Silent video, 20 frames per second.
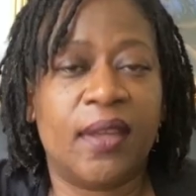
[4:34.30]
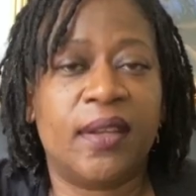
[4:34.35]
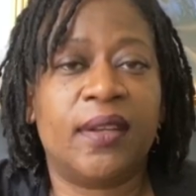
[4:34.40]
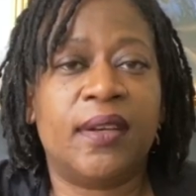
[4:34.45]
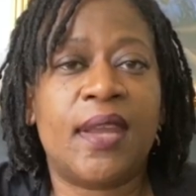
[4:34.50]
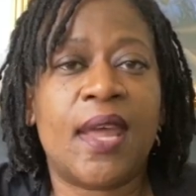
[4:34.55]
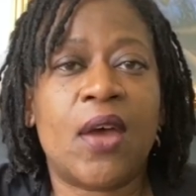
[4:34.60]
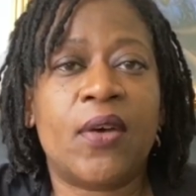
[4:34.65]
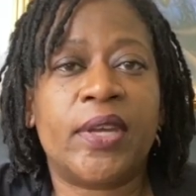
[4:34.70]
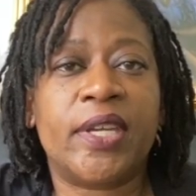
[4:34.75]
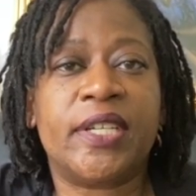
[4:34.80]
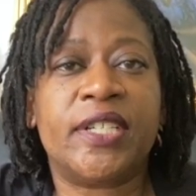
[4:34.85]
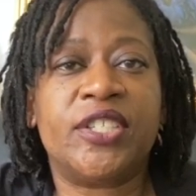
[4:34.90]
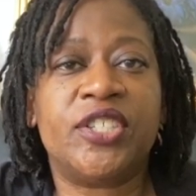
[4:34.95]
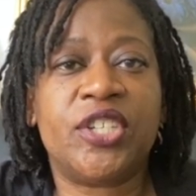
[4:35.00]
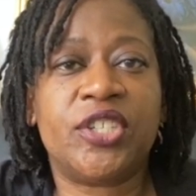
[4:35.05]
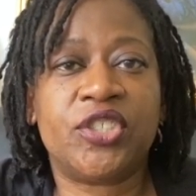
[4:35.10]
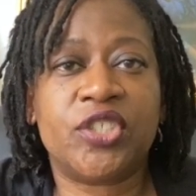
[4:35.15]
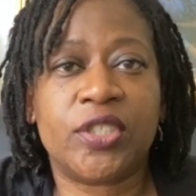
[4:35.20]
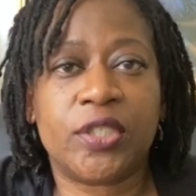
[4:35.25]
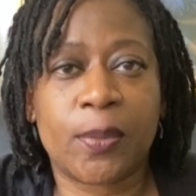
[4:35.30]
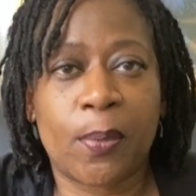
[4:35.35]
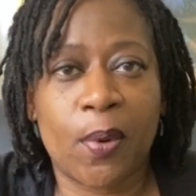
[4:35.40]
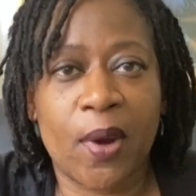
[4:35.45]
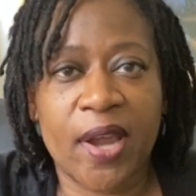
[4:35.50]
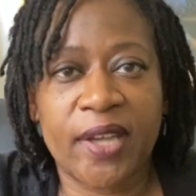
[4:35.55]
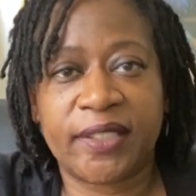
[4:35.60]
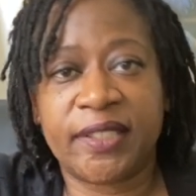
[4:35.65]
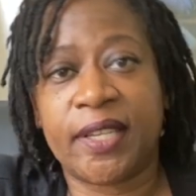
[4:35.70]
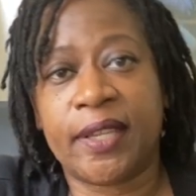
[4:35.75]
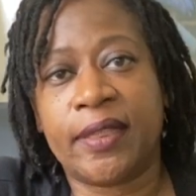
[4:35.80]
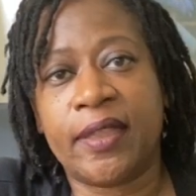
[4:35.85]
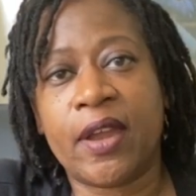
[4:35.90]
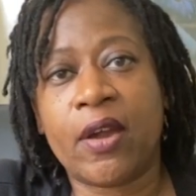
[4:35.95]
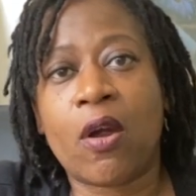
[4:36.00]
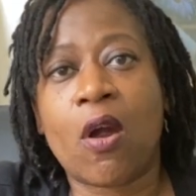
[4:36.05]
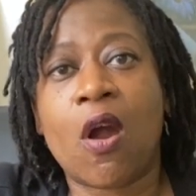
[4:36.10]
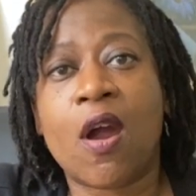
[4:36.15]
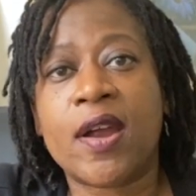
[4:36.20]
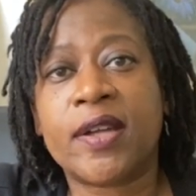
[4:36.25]
Now, in addition to pricing,
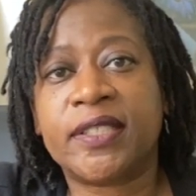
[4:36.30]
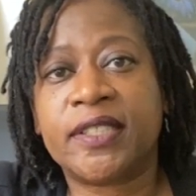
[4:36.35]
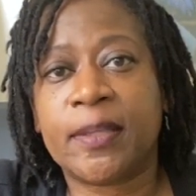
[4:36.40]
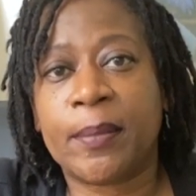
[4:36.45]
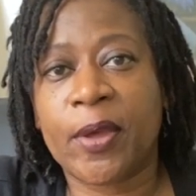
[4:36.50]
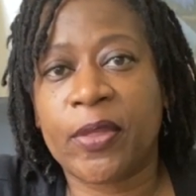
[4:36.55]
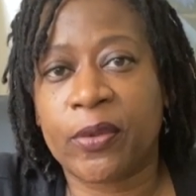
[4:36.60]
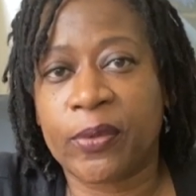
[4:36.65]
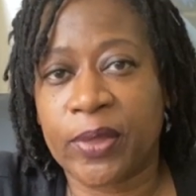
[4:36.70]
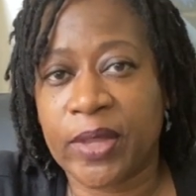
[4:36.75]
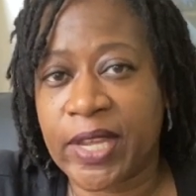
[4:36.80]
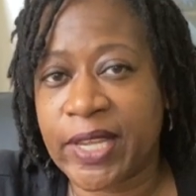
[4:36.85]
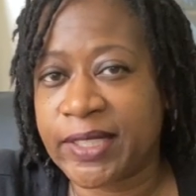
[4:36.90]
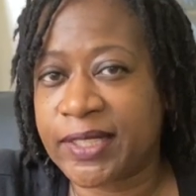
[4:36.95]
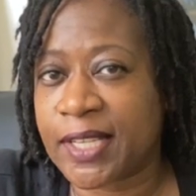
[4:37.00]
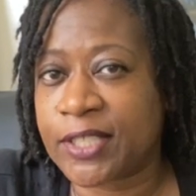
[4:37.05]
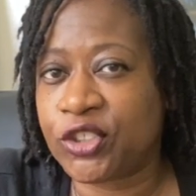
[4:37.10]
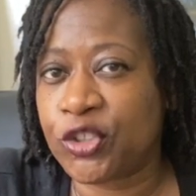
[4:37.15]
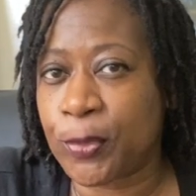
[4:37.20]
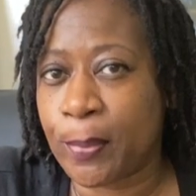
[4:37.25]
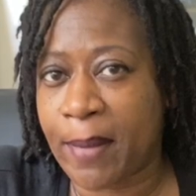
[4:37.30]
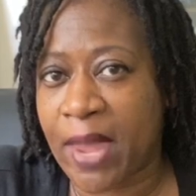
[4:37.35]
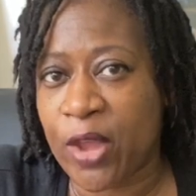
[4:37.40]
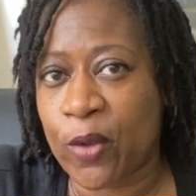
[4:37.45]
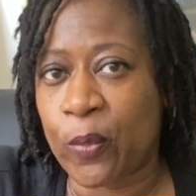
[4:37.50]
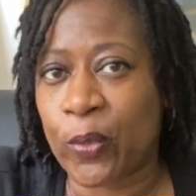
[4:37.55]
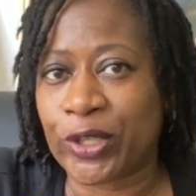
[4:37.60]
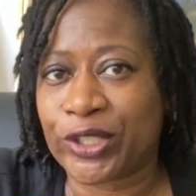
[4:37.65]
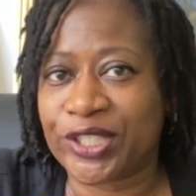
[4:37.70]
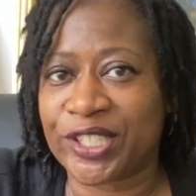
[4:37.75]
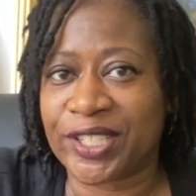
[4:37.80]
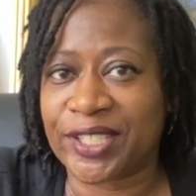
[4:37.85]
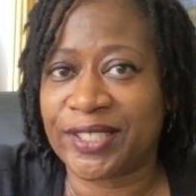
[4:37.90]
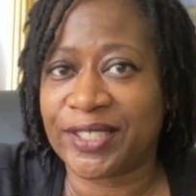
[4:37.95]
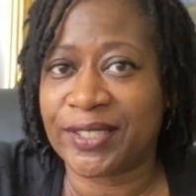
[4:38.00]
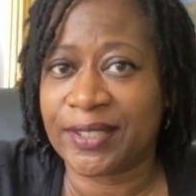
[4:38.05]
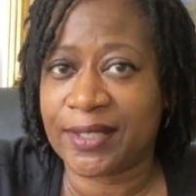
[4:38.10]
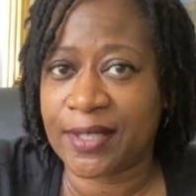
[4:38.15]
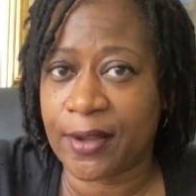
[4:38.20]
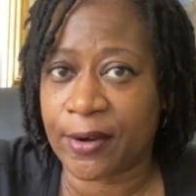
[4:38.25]
there are some other things that you may want to
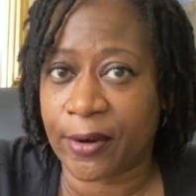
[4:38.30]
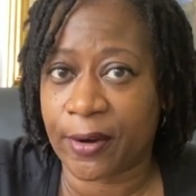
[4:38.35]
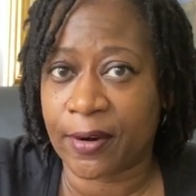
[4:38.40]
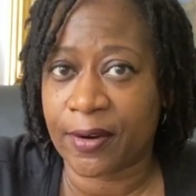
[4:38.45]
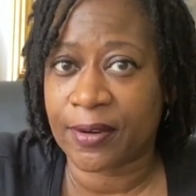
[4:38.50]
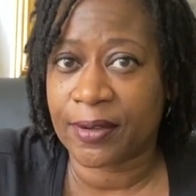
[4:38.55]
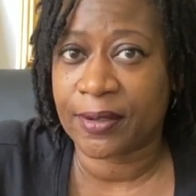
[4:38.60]
consider.